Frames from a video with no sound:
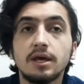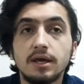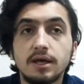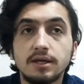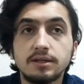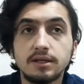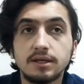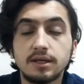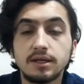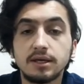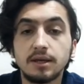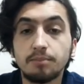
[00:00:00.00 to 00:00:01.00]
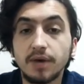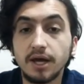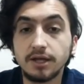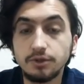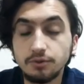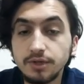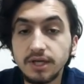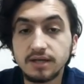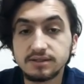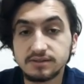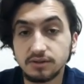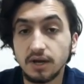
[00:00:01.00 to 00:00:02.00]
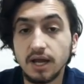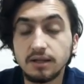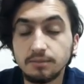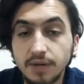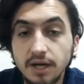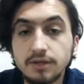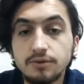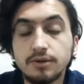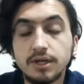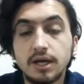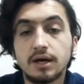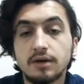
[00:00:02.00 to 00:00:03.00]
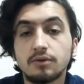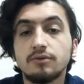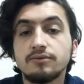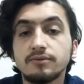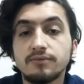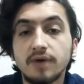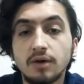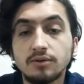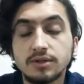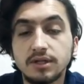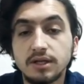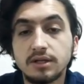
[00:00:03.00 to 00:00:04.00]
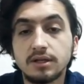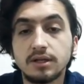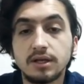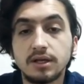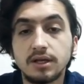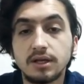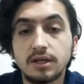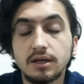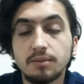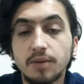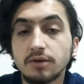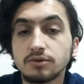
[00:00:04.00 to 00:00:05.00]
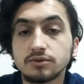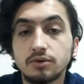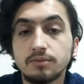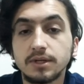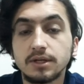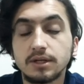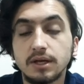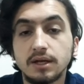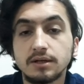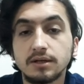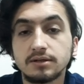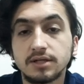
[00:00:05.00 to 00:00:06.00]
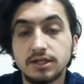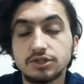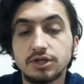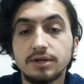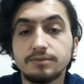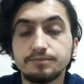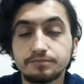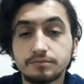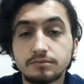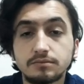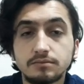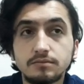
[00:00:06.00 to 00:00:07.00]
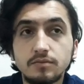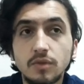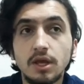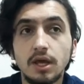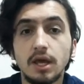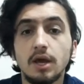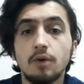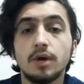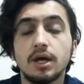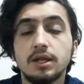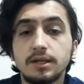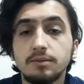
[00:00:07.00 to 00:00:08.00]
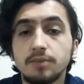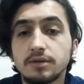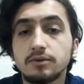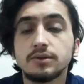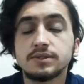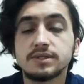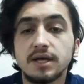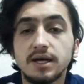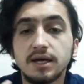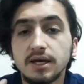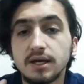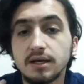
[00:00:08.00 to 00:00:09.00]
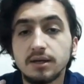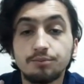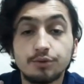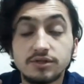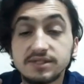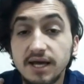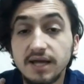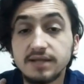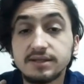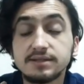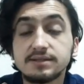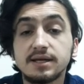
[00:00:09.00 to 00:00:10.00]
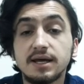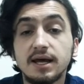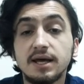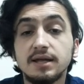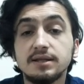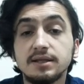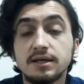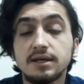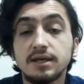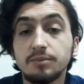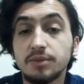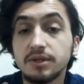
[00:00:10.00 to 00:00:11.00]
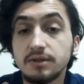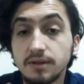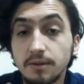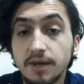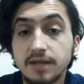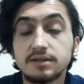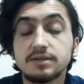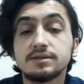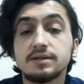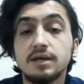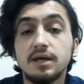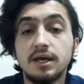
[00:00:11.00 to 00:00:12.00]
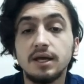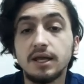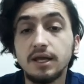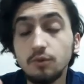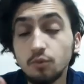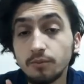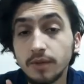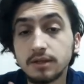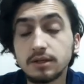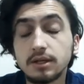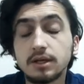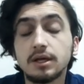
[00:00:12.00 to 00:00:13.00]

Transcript: and pyuria, sterile pyuria, are often found in microscopic and culture, while in men cause prostatitis and epididymitis. In women